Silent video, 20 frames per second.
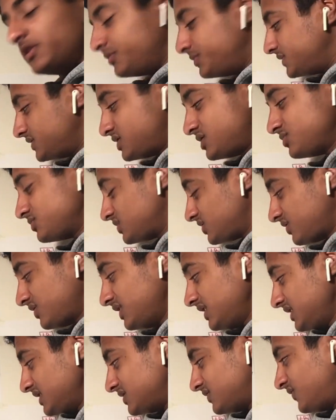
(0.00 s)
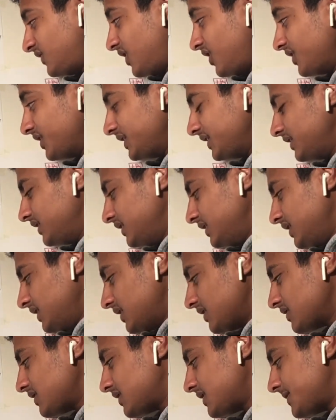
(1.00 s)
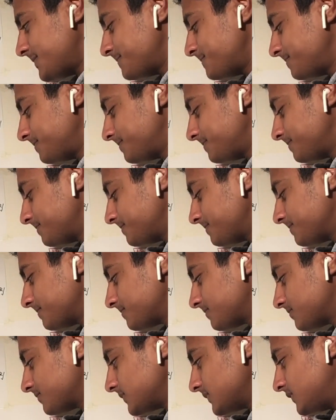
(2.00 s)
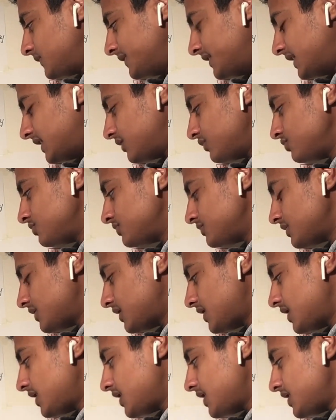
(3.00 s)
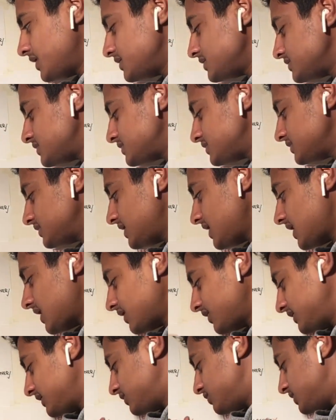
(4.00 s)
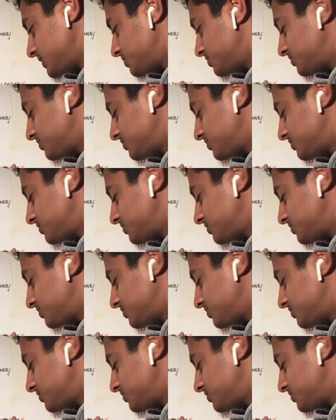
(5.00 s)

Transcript: position, which I think is fine for now. And yeah, I think we